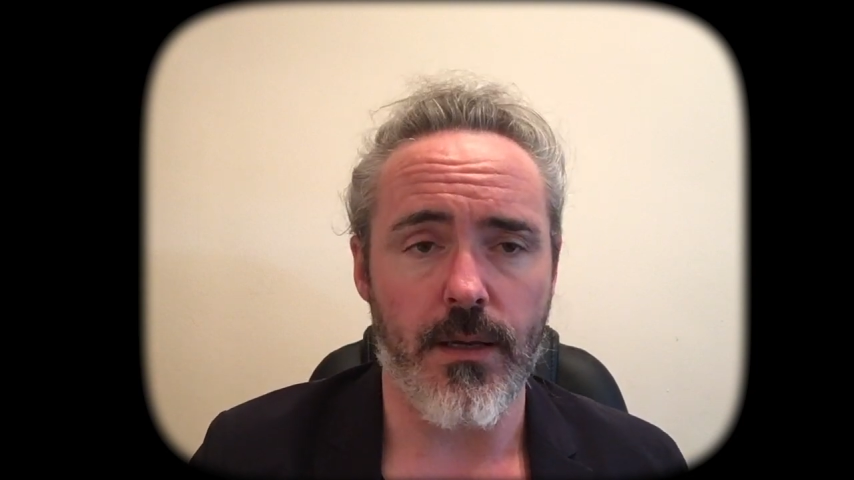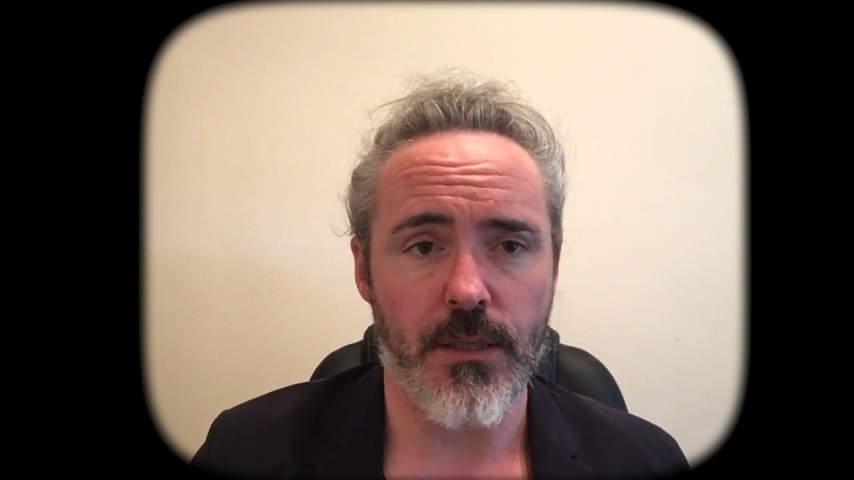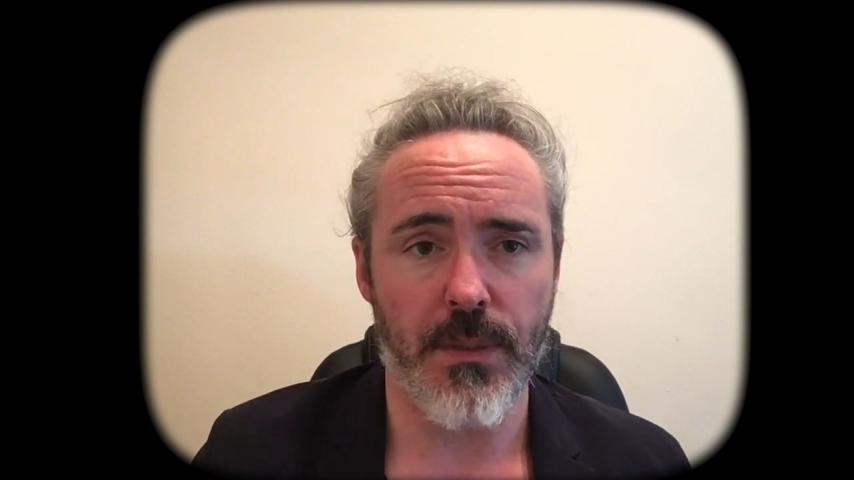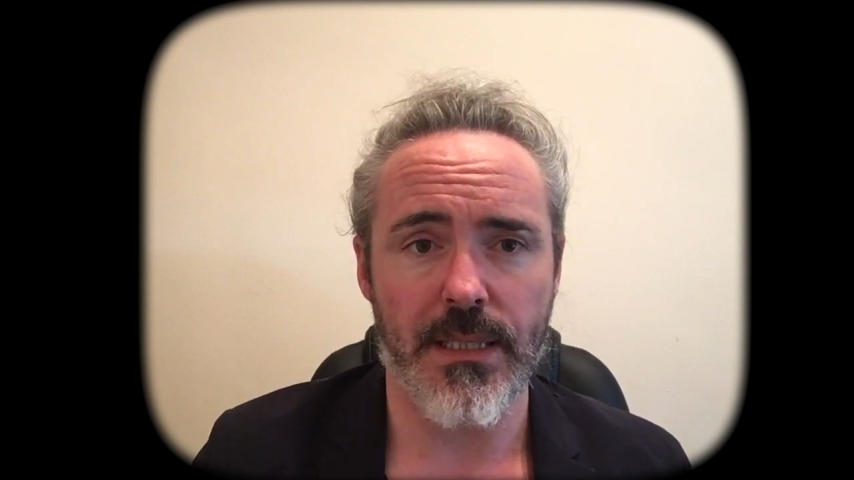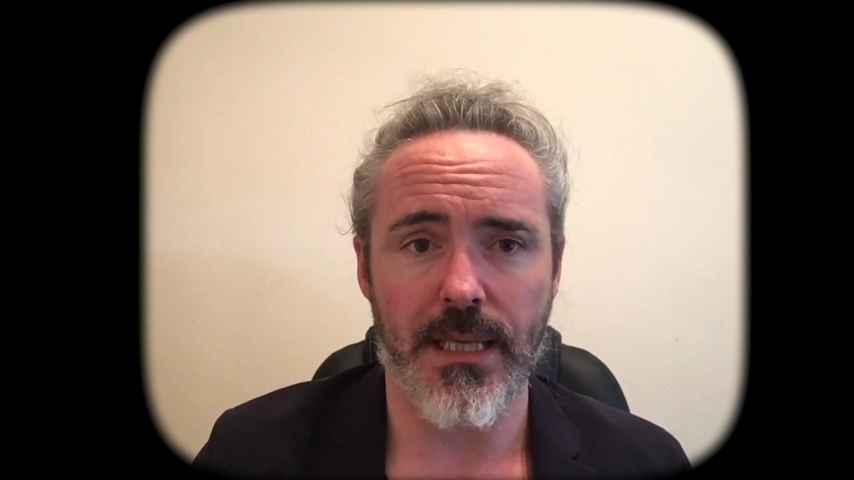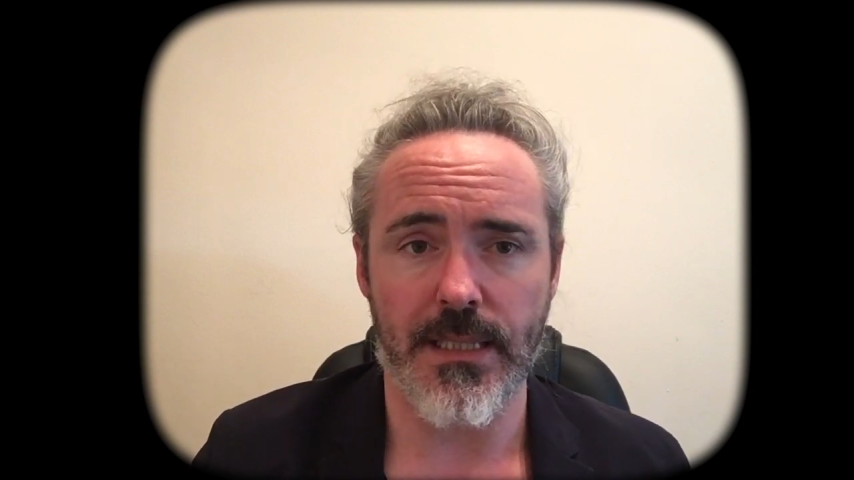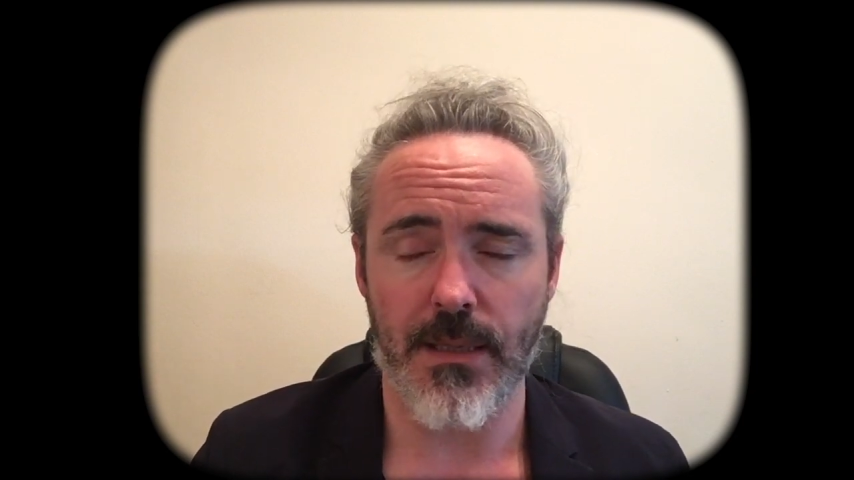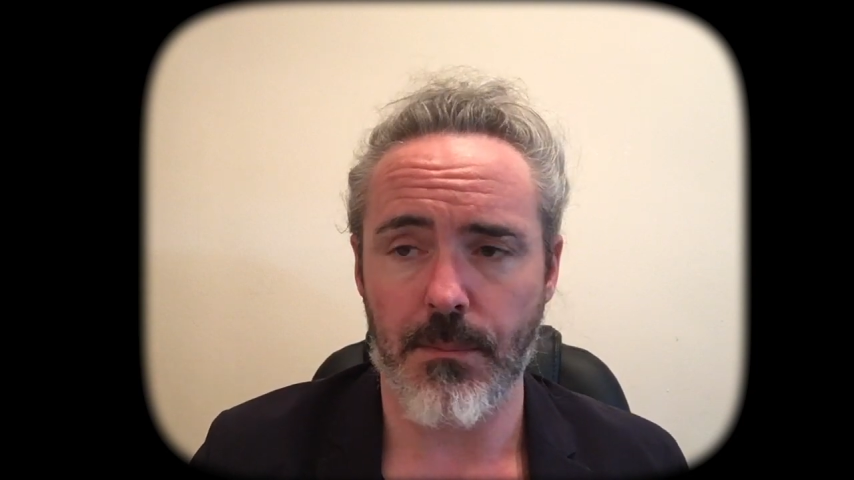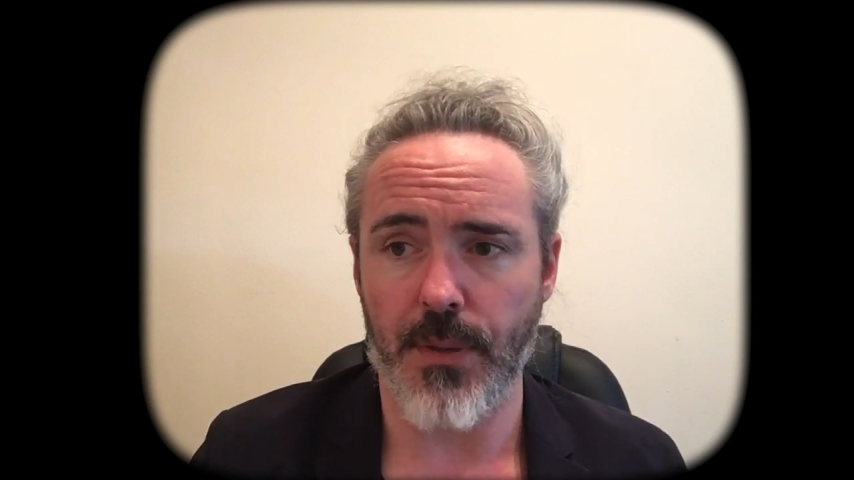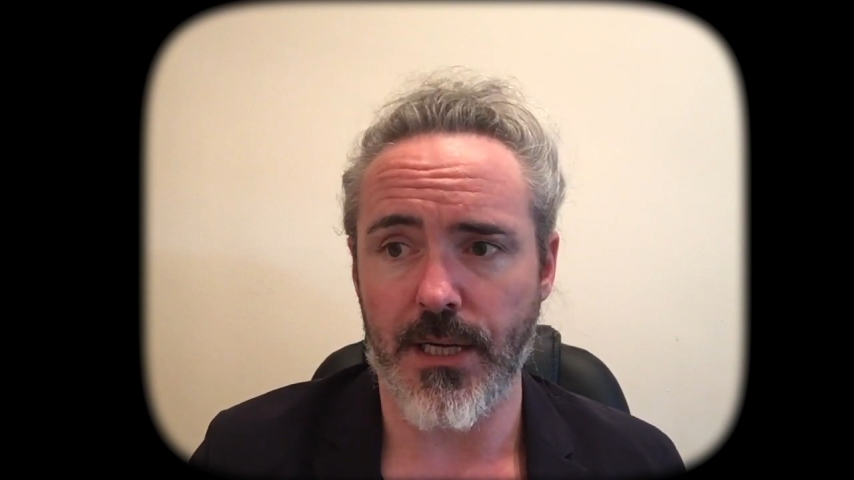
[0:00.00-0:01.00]
has been sent
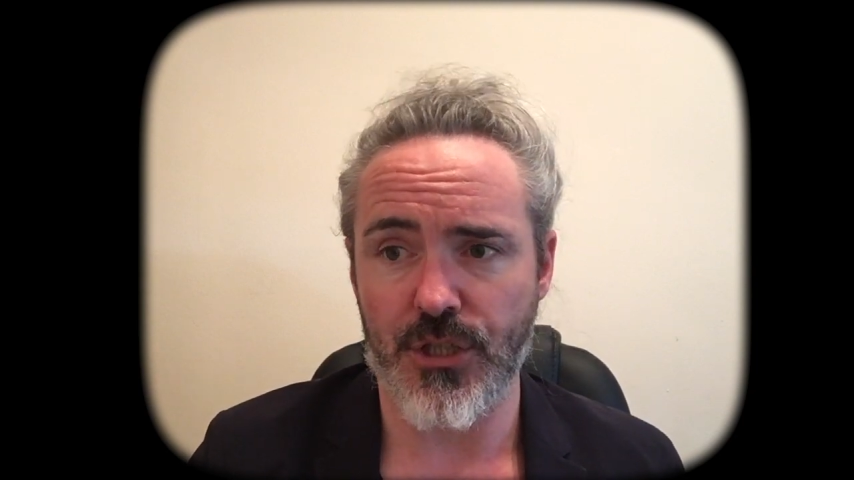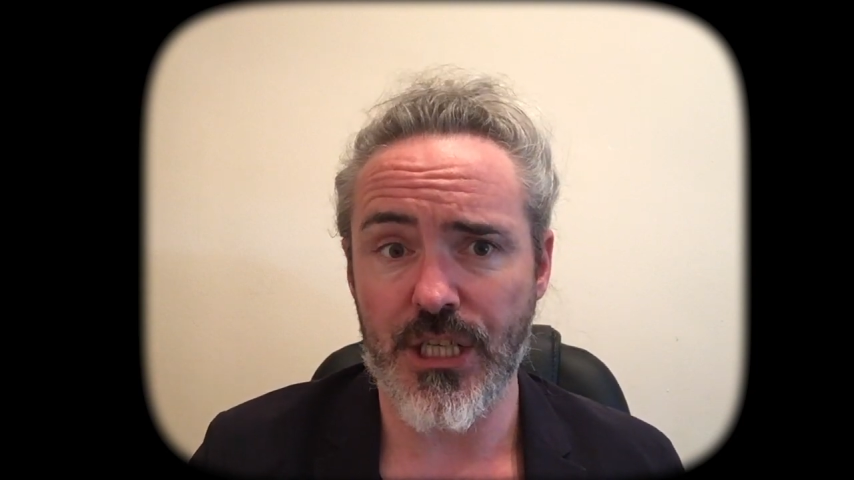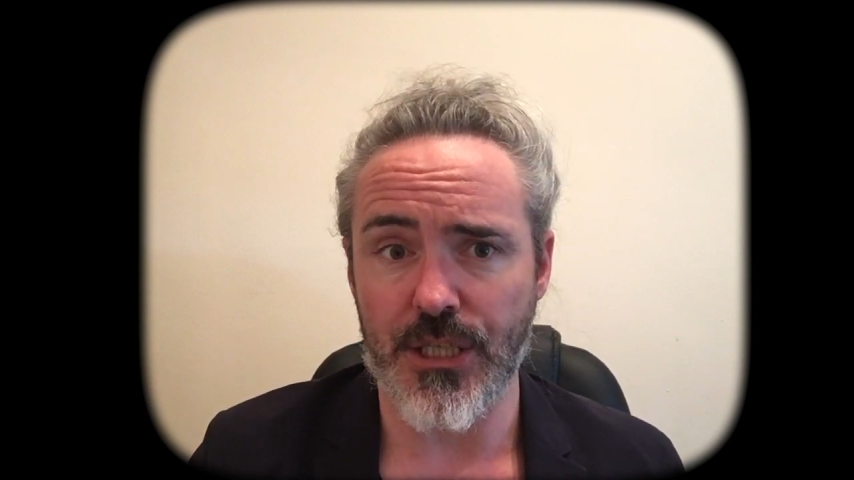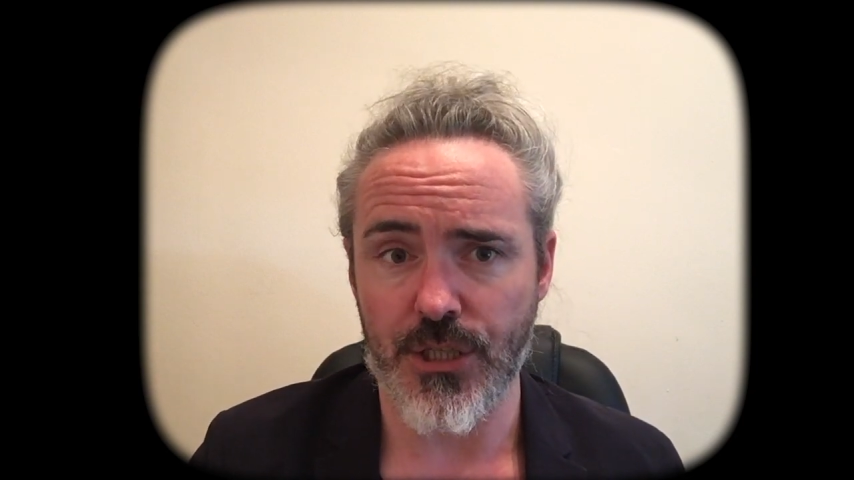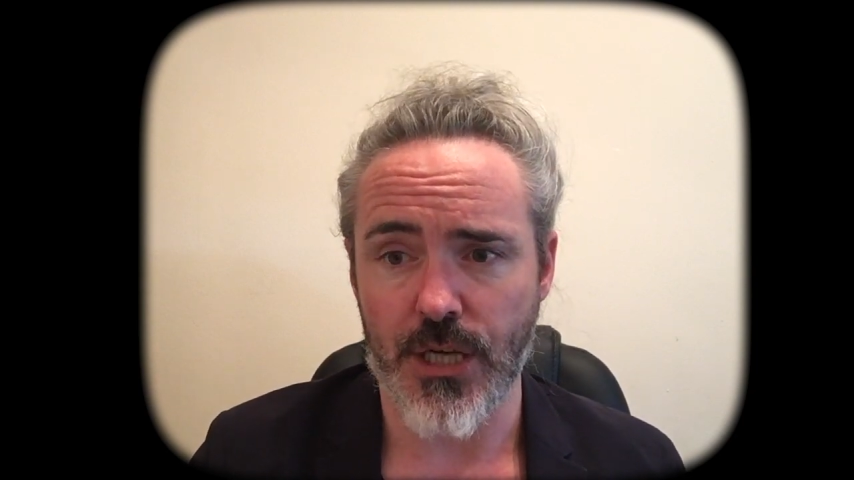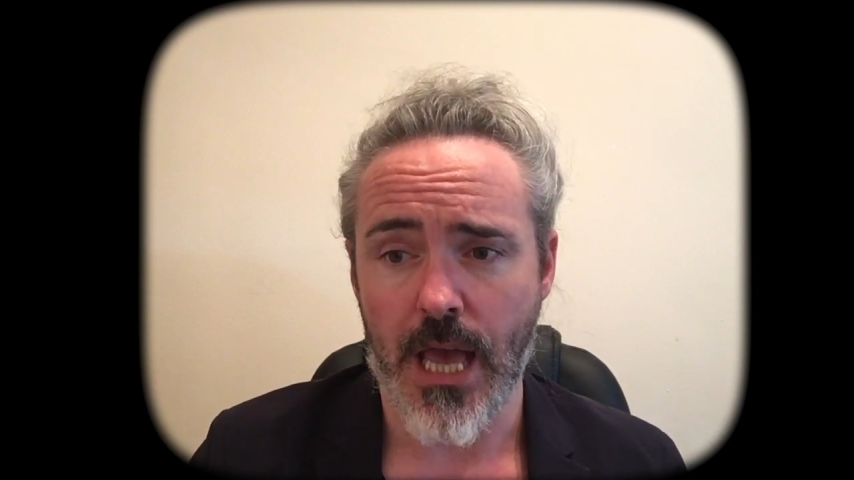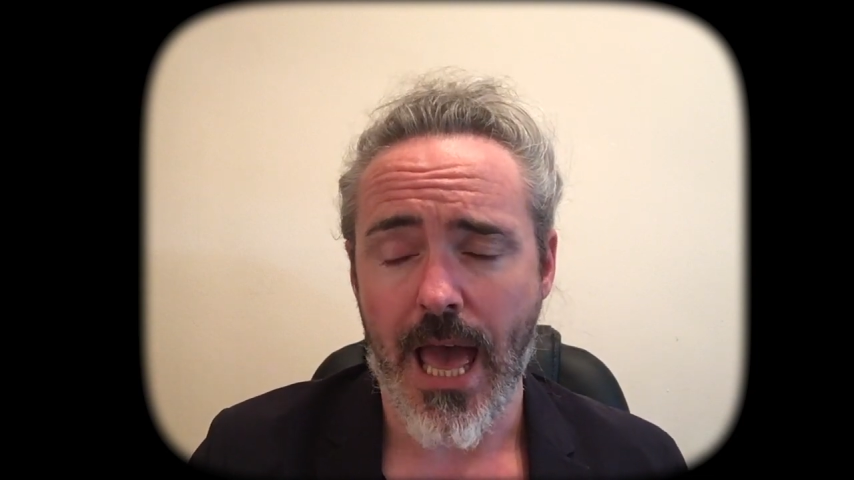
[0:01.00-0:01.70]
in by Chish,